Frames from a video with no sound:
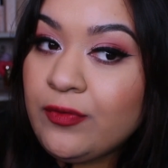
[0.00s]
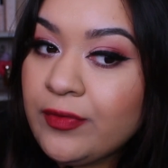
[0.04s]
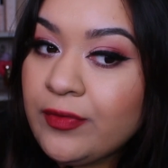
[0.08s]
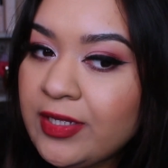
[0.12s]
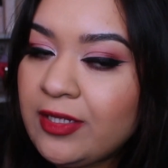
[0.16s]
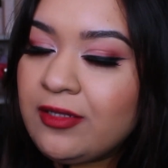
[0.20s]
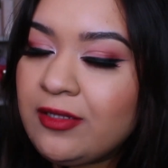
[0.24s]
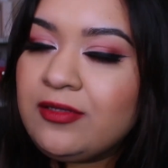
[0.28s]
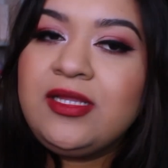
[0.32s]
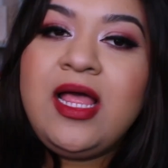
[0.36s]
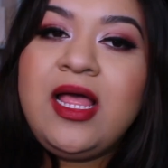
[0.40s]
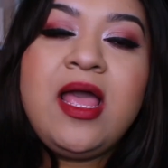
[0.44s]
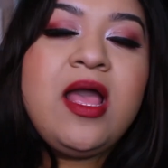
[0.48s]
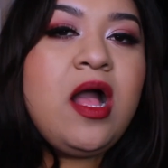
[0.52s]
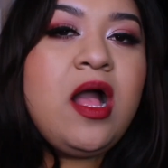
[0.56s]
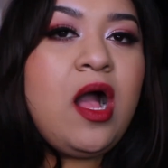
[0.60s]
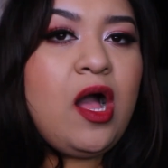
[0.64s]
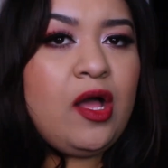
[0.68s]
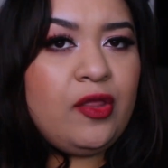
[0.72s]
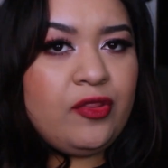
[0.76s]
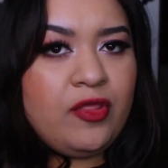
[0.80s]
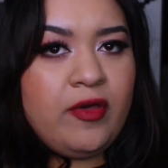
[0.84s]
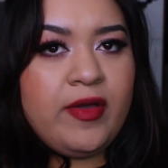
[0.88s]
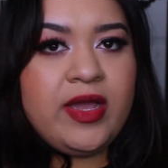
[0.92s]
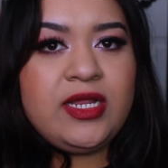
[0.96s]
will,
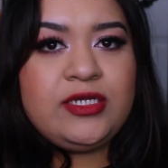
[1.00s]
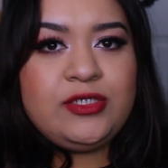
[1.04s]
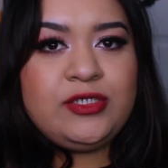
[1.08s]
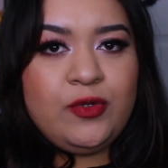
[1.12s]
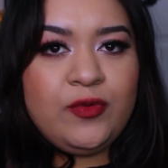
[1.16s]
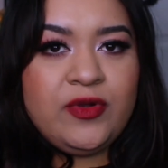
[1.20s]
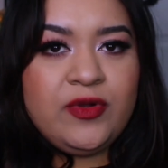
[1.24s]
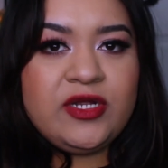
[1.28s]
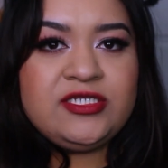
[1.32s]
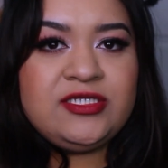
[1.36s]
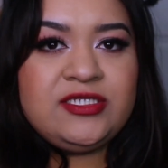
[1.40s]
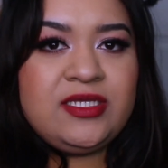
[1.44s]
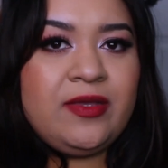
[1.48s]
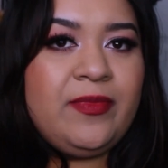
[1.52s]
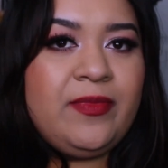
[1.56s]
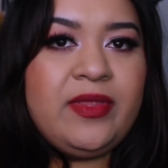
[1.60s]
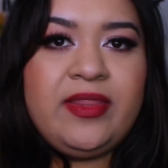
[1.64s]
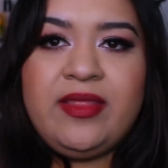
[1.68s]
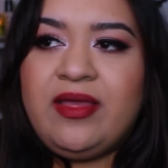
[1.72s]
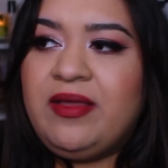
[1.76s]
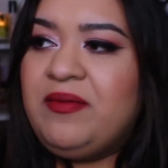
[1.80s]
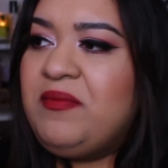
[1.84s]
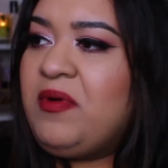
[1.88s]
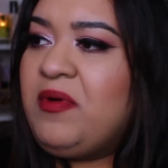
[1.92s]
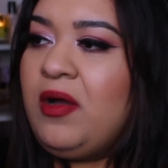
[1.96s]
although I do wear some of
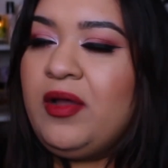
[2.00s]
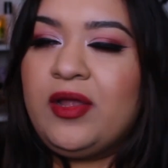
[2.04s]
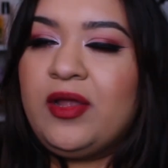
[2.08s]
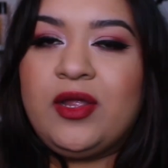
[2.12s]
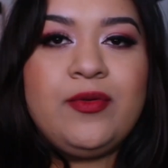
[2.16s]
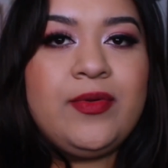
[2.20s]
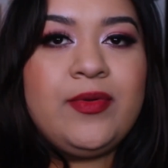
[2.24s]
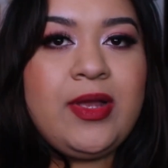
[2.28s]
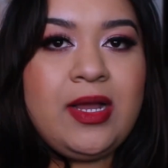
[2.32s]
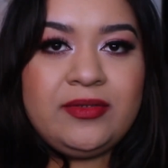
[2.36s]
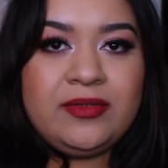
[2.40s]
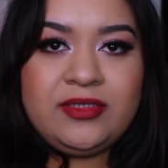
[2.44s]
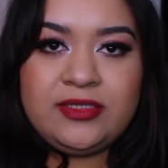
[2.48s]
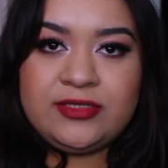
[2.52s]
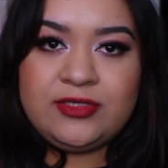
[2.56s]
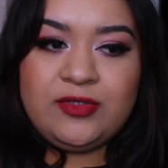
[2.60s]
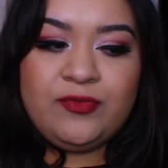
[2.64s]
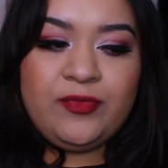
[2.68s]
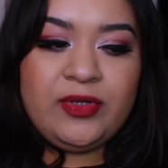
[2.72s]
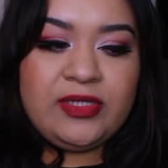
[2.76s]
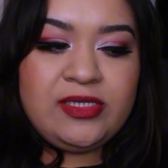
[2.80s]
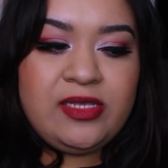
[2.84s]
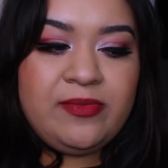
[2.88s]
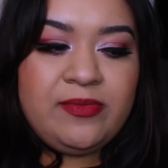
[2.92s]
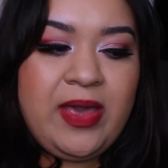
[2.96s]
them all year round, doesn't
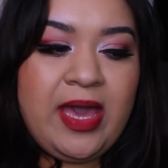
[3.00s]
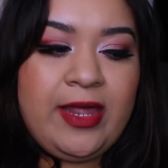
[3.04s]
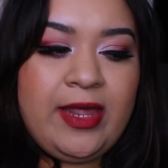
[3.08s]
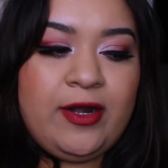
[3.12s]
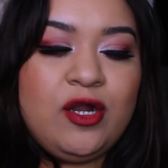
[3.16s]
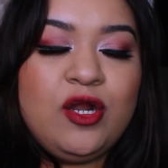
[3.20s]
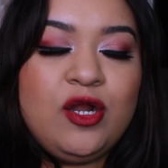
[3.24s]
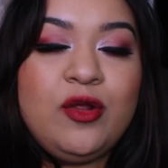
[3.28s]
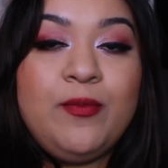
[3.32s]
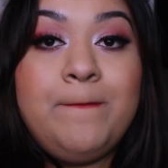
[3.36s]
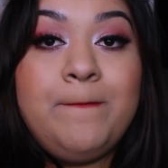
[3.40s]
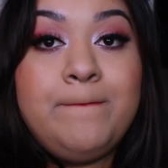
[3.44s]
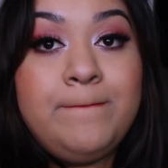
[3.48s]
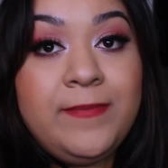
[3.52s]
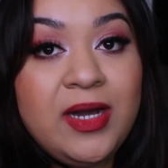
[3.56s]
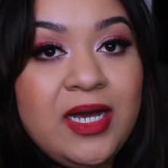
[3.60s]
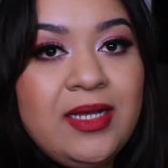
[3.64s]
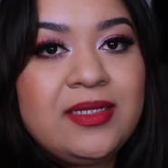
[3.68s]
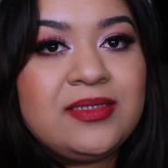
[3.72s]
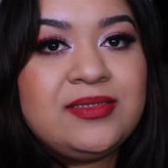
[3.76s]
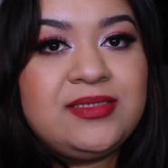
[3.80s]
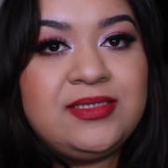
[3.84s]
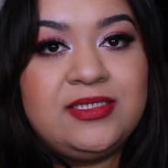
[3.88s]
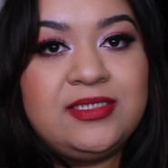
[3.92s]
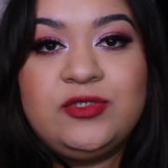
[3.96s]
really matter.
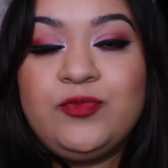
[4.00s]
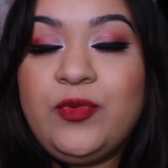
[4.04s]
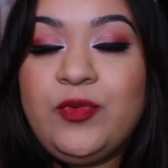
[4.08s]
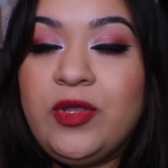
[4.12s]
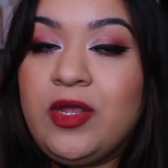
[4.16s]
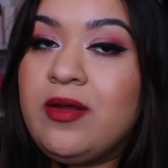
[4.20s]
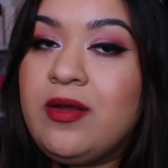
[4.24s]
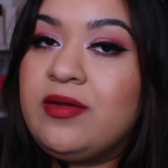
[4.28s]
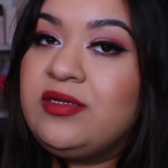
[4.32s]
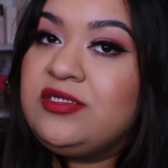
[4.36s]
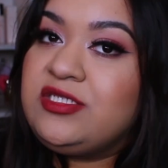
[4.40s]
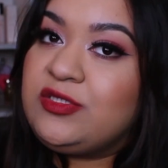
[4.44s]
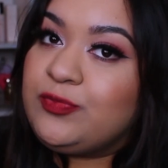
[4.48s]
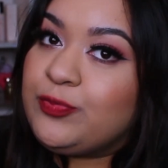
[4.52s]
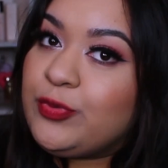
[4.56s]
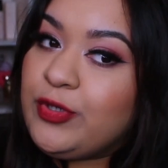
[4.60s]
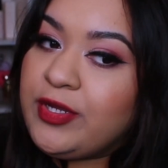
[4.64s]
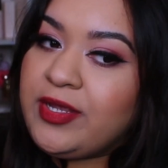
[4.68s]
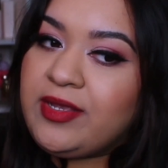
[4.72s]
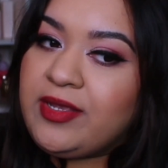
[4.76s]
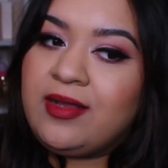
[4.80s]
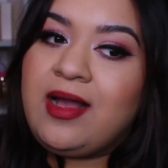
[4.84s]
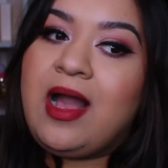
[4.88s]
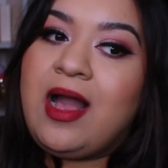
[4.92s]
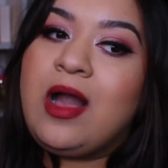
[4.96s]
But since we are in
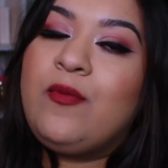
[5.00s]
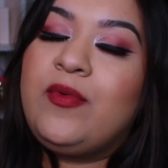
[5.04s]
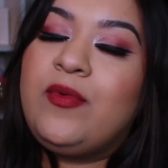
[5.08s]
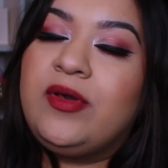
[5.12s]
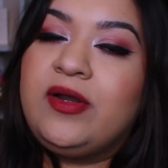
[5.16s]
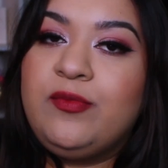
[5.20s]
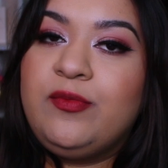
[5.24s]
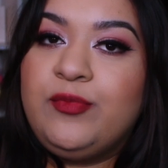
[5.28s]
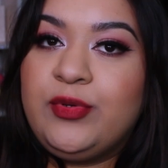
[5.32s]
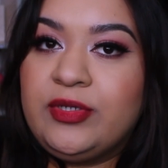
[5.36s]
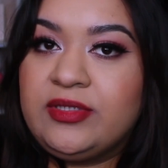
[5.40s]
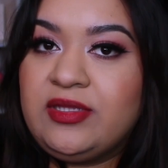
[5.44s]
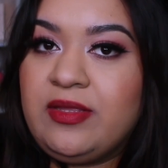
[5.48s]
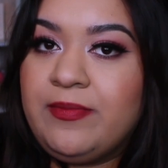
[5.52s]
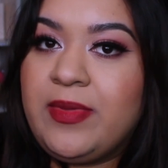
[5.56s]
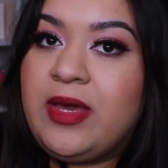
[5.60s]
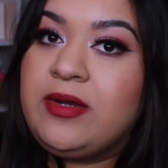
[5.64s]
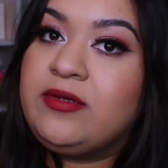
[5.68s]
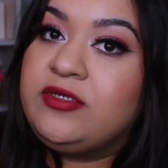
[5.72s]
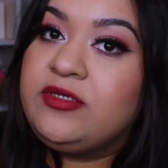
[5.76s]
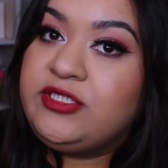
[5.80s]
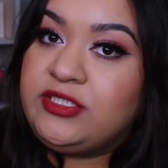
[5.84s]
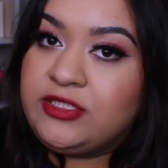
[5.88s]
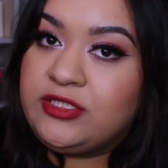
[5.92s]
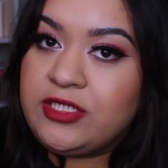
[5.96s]
spring, I want to bring them out
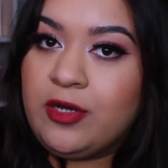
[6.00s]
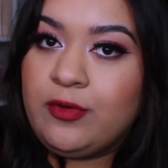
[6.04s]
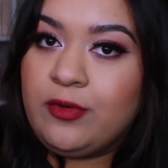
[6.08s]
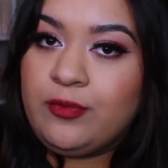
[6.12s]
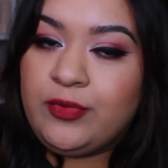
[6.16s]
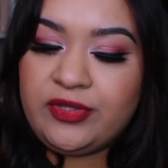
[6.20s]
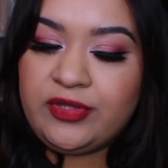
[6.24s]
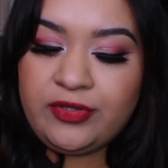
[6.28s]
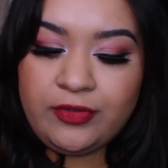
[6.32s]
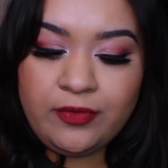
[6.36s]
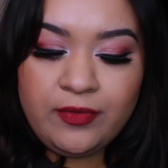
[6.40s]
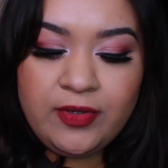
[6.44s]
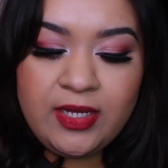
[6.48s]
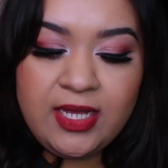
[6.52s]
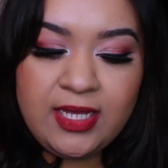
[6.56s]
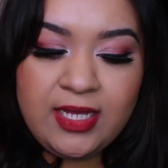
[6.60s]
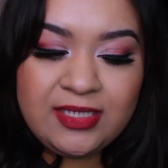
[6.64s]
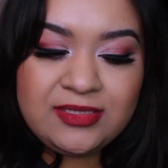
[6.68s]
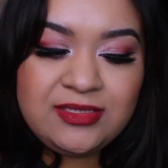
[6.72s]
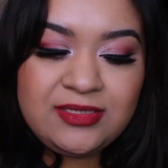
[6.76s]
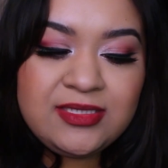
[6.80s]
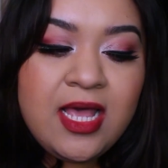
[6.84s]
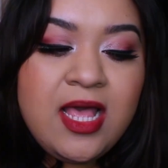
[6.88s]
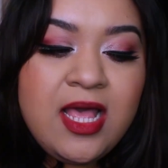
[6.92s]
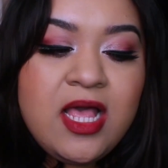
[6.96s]
and share with you
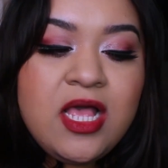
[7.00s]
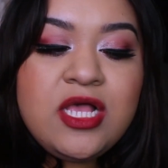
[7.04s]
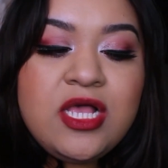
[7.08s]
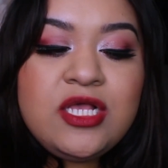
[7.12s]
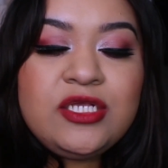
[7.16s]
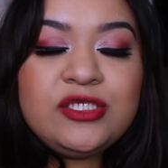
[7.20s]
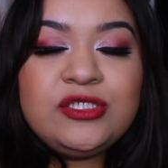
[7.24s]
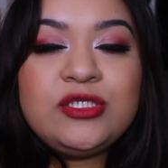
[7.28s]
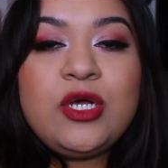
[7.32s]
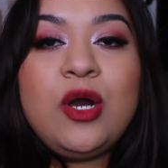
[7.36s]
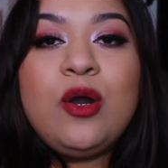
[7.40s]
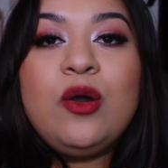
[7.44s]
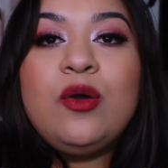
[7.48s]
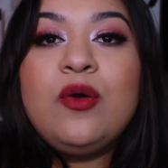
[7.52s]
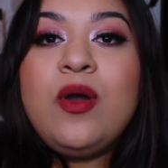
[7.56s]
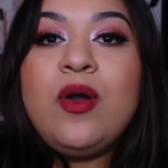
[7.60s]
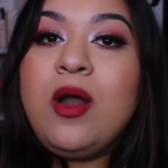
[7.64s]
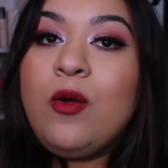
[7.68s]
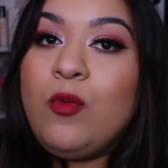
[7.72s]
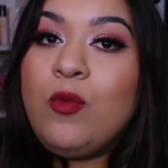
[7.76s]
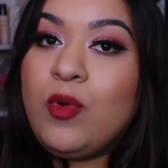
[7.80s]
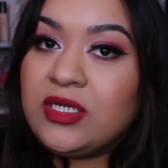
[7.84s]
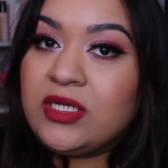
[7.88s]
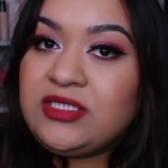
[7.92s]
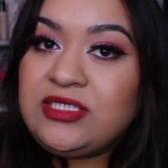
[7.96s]
guys, so
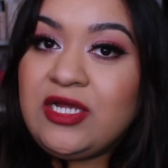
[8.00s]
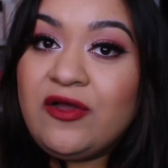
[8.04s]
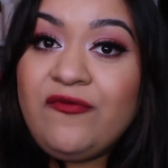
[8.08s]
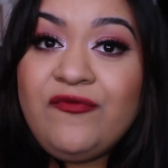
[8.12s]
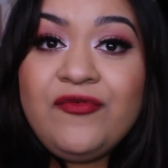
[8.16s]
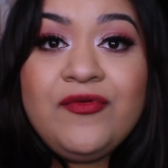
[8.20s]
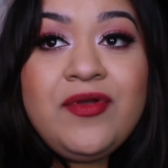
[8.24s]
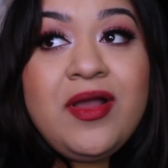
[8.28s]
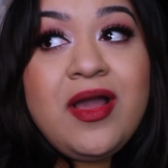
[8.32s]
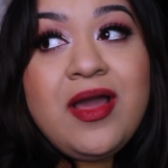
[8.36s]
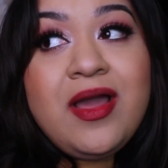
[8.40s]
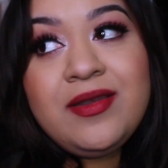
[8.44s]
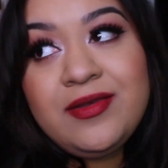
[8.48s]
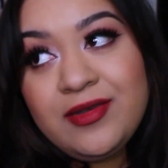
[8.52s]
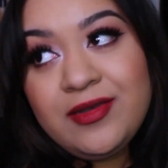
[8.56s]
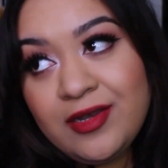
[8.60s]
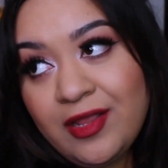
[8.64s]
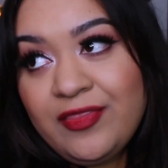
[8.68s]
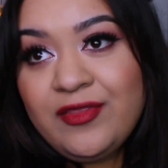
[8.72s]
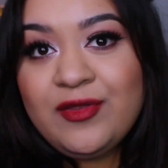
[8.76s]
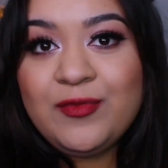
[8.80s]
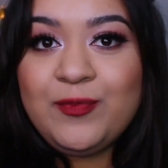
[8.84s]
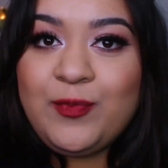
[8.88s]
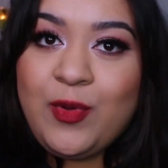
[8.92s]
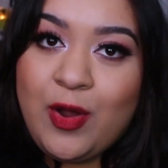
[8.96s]
watch out for
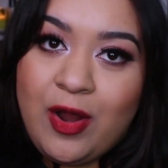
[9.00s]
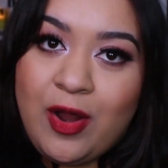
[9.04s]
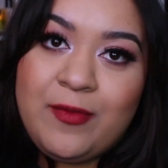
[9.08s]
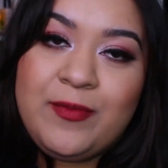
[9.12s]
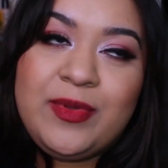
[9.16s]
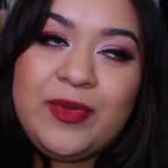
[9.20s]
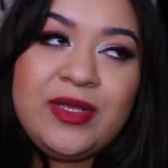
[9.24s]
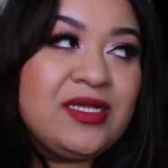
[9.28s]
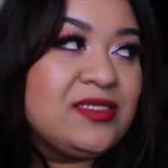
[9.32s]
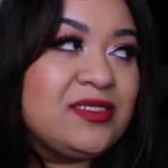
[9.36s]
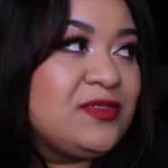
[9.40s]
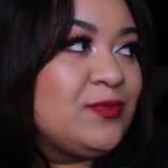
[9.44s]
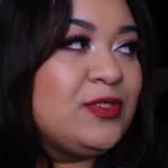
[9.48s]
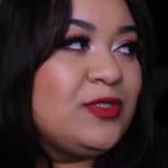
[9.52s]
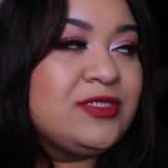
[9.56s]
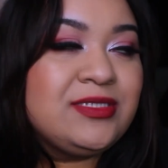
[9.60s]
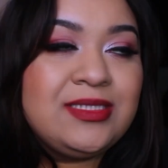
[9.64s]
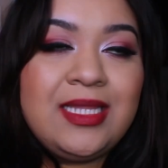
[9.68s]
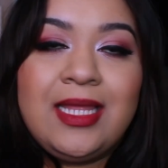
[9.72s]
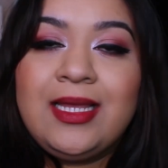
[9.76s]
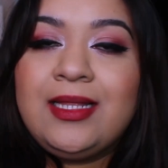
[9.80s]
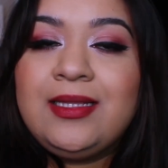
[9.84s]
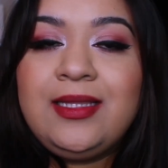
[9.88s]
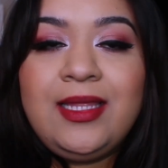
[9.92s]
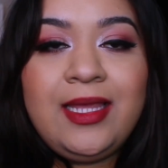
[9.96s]
another part because most
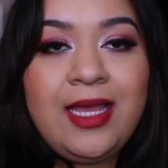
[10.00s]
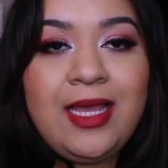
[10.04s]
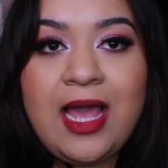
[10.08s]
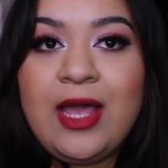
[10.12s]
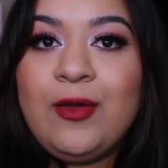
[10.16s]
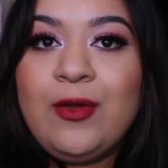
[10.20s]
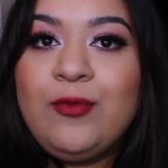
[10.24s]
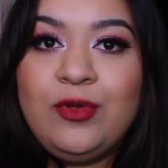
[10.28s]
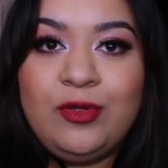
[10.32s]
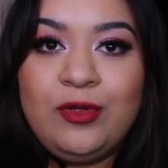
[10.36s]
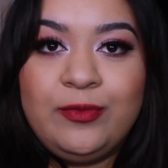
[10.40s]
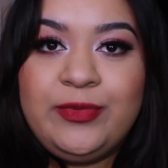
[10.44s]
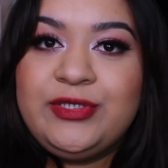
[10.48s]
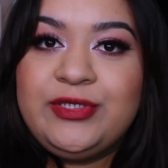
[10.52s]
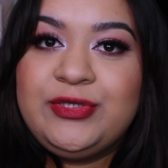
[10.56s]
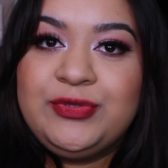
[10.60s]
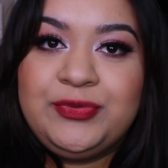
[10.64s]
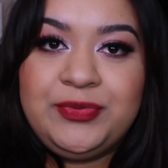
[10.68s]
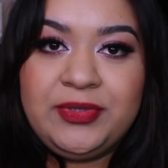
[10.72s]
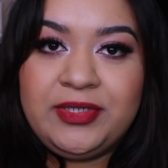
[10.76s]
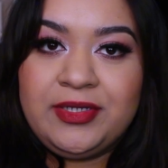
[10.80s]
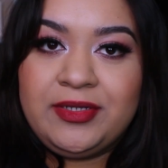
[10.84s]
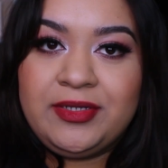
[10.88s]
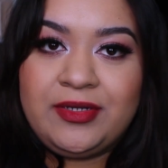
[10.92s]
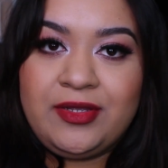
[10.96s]
likely I will be
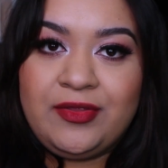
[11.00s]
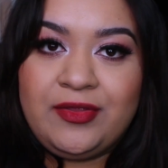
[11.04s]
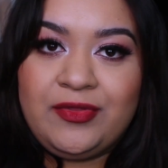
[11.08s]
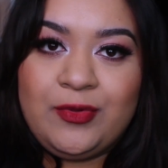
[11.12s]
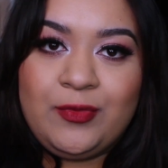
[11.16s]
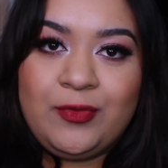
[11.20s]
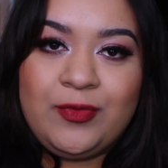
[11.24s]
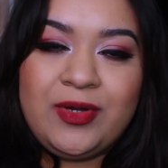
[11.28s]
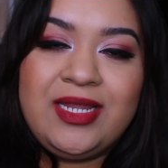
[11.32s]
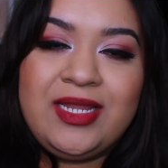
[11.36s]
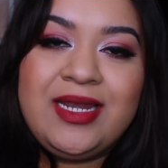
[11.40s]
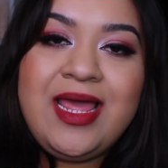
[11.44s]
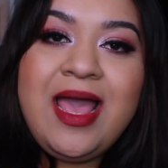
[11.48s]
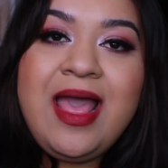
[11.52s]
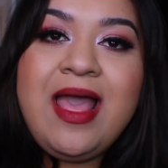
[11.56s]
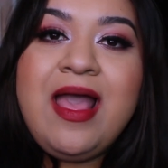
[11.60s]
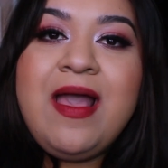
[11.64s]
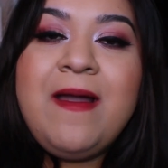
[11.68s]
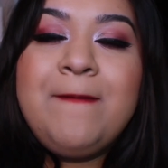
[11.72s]
doing another one.